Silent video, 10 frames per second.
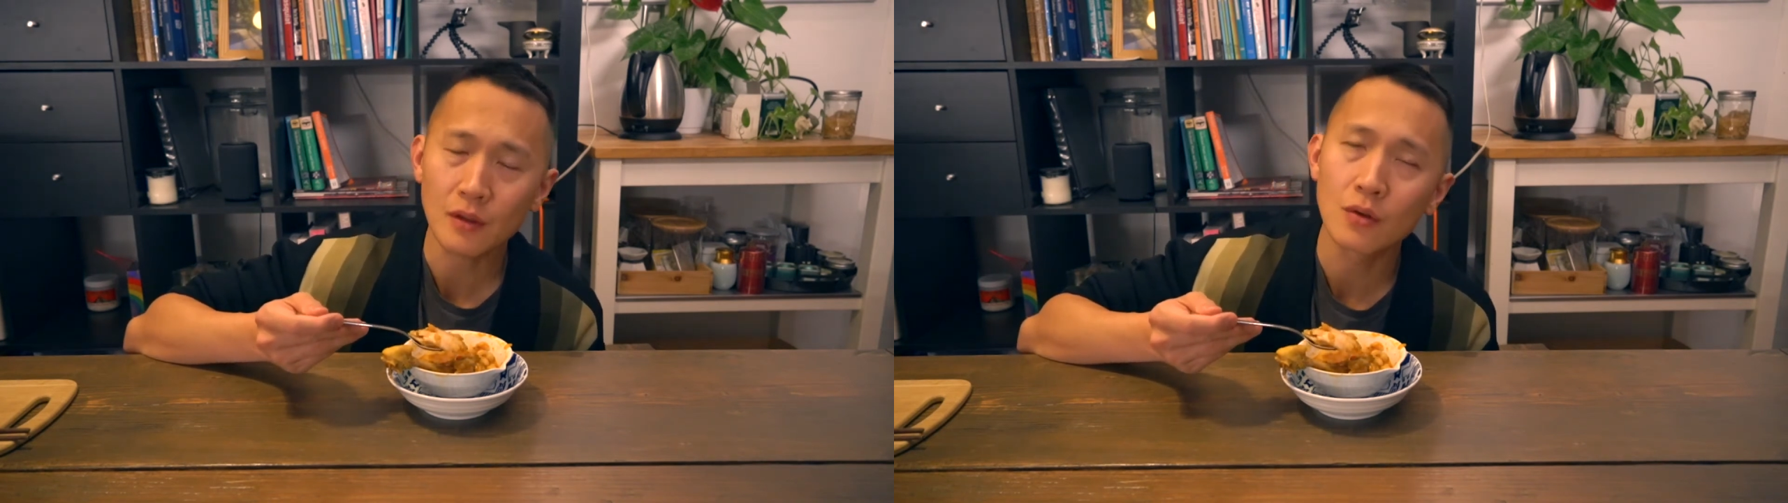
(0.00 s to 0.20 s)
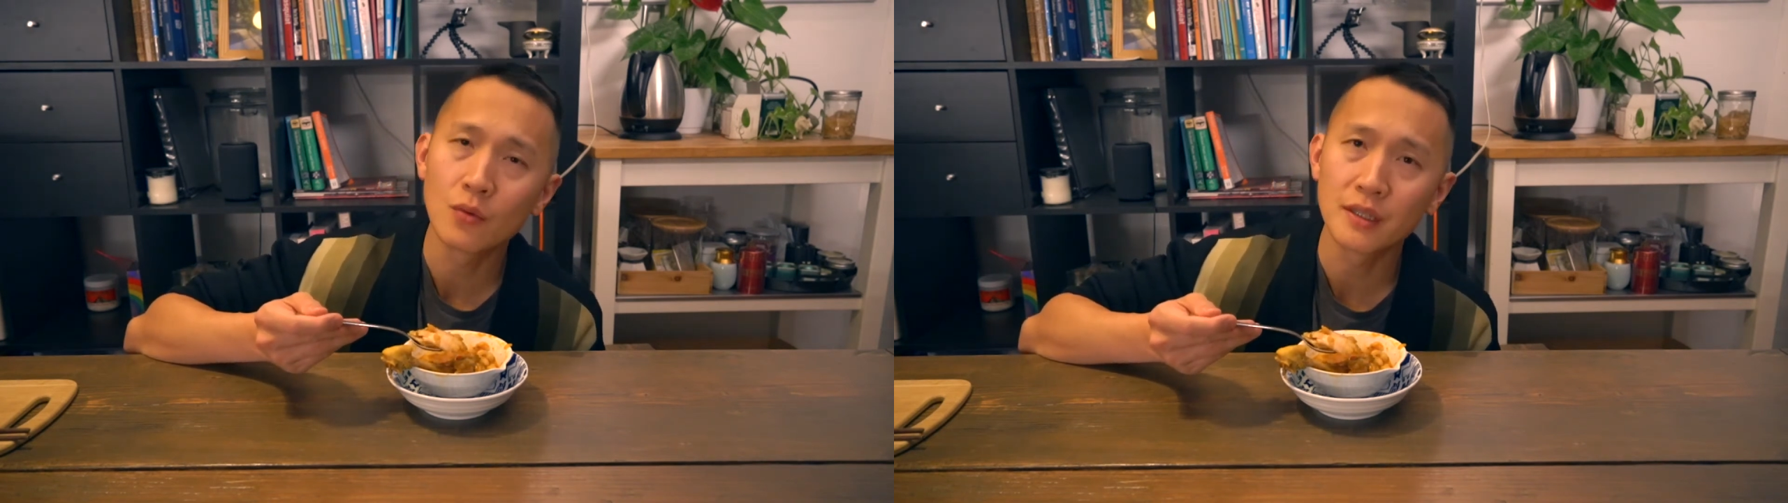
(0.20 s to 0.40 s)

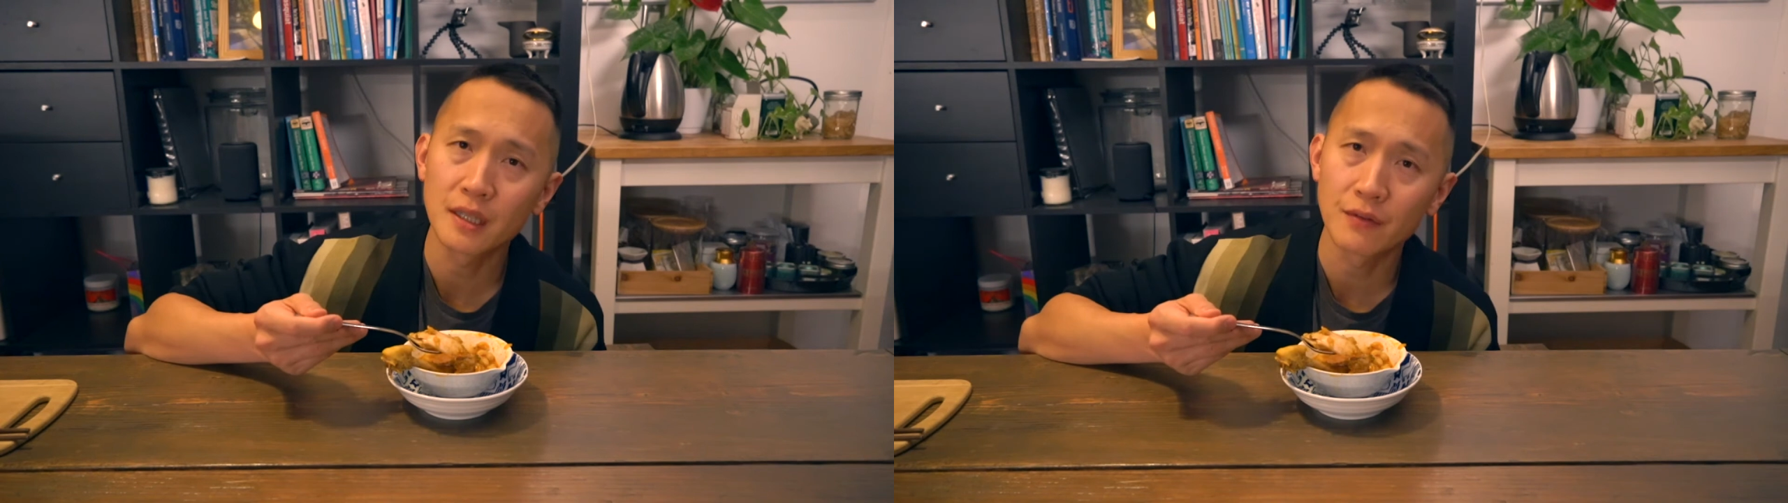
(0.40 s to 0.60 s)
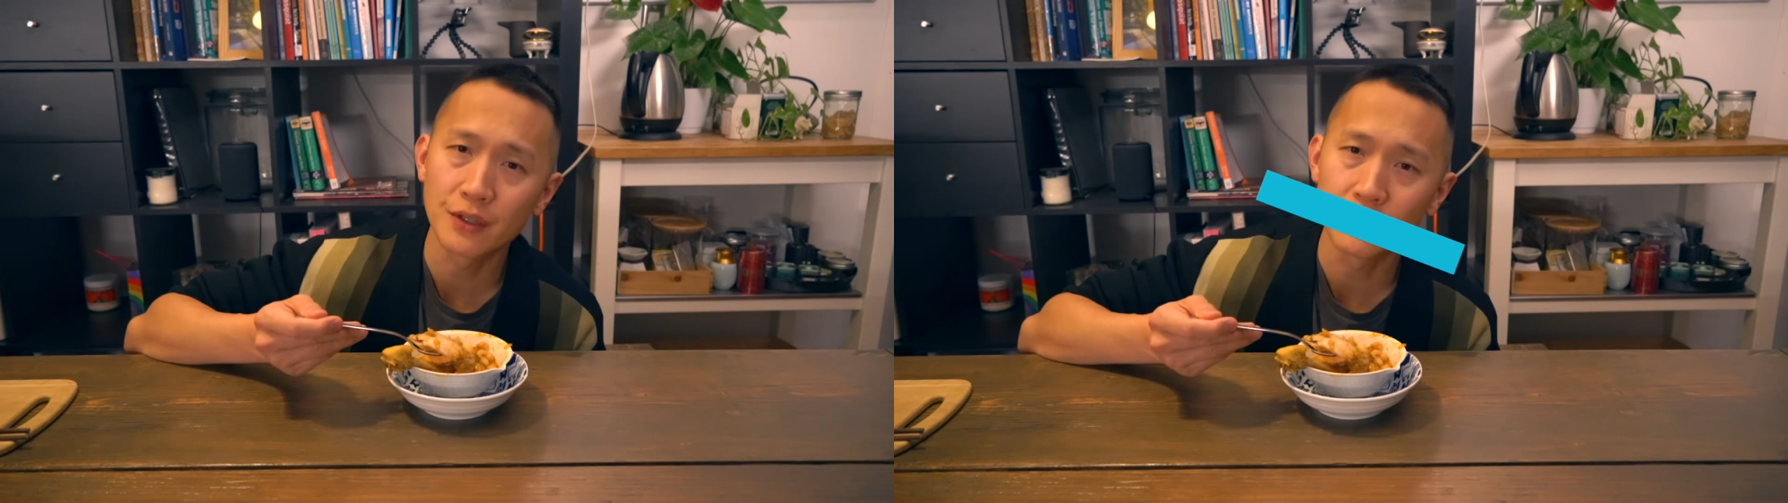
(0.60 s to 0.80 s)
once
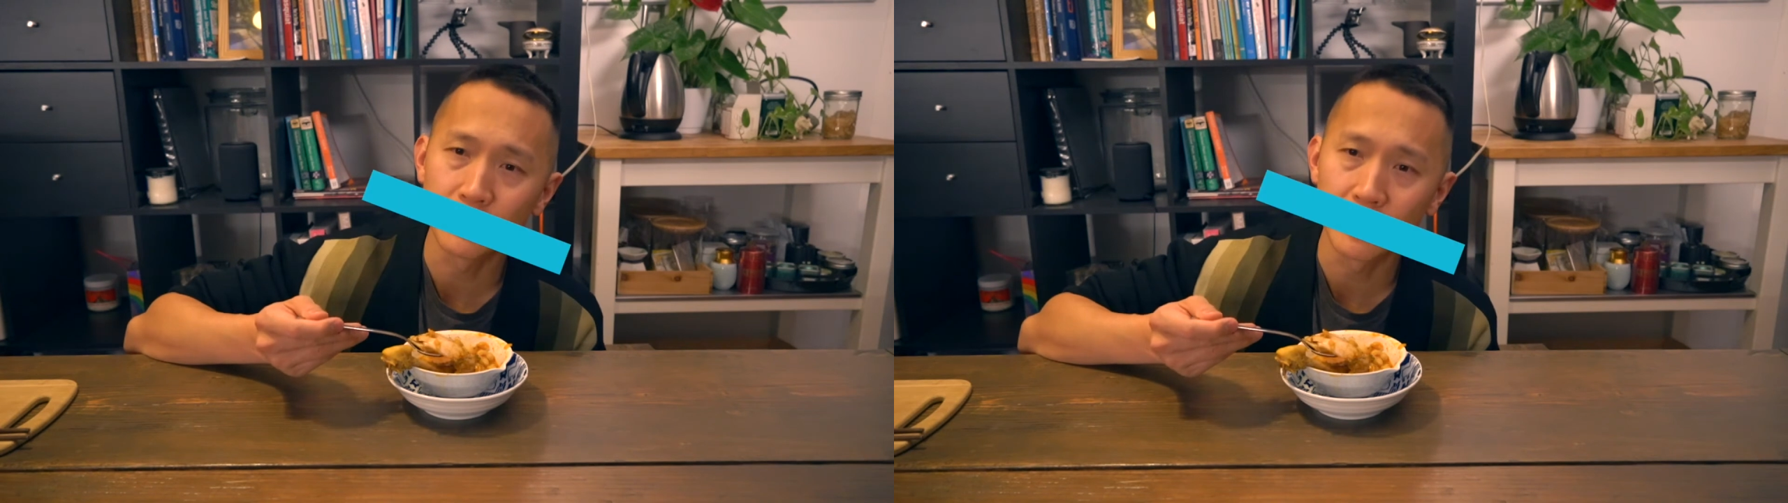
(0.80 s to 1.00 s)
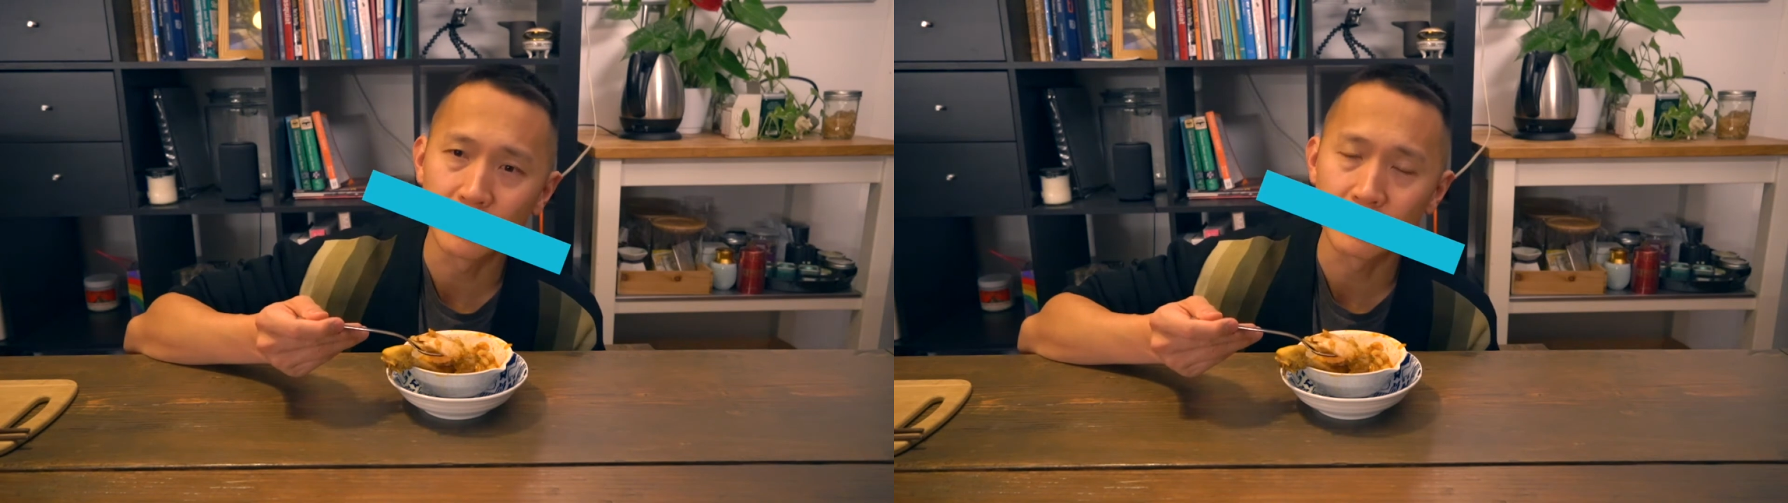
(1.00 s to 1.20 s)
every 4
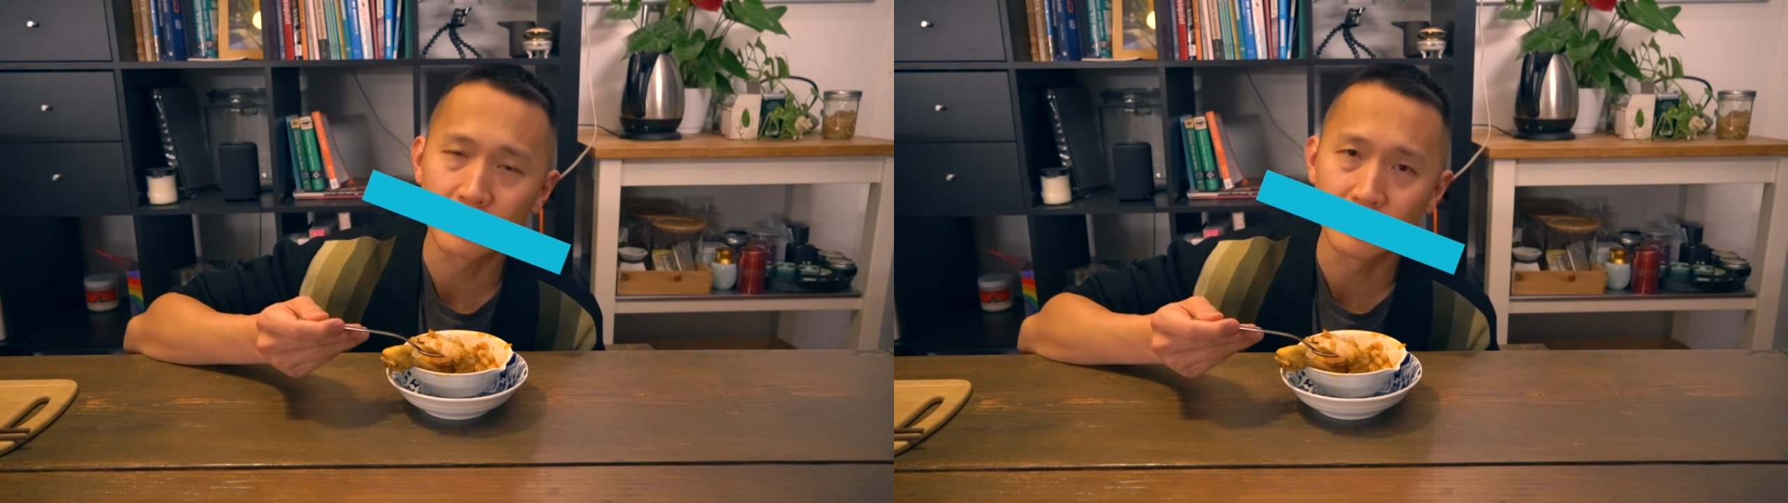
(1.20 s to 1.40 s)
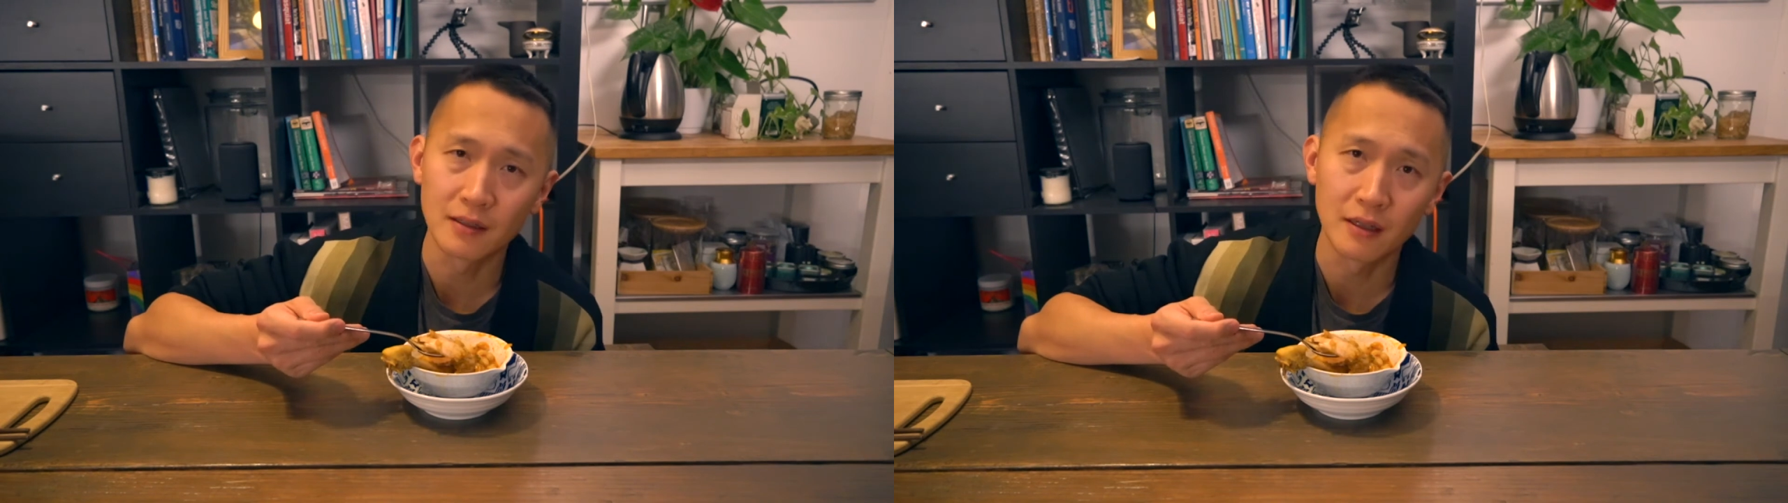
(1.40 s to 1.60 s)
days,
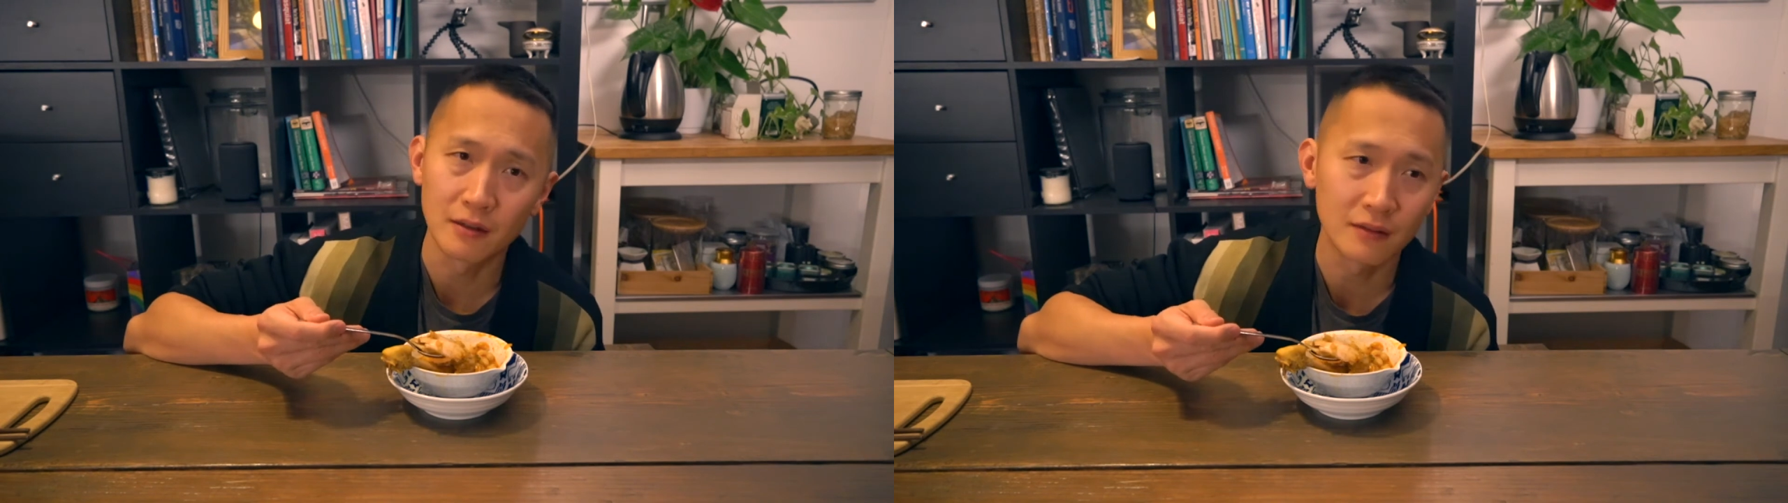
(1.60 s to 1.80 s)
because you know,